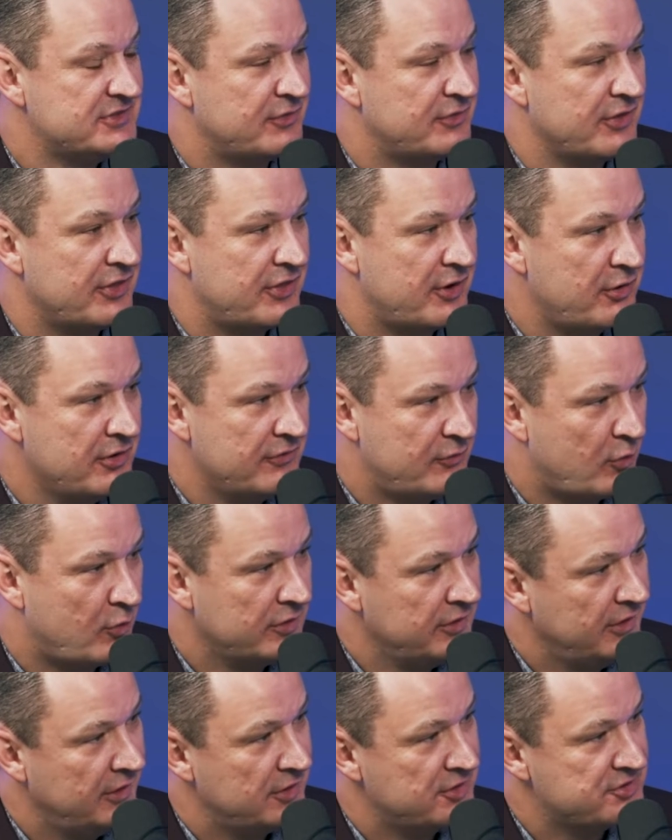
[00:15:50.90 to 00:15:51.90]
for 34
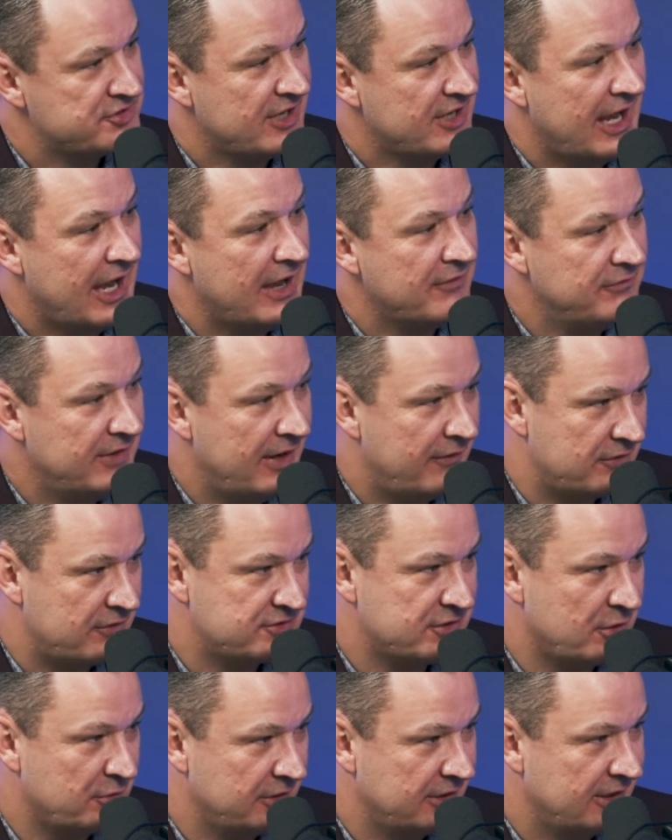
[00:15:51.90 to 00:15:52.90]
years. I've never
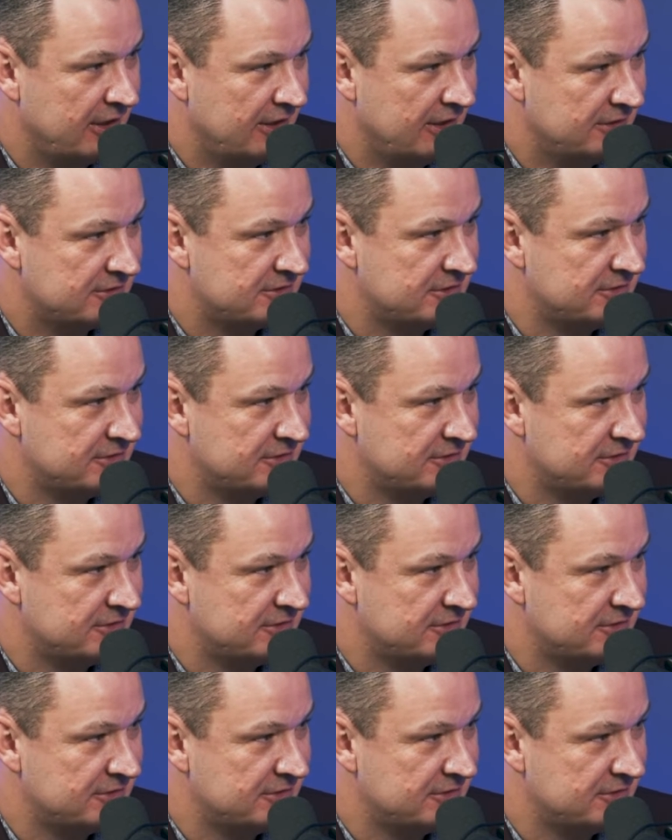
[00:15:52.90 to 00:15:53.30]
sold a case.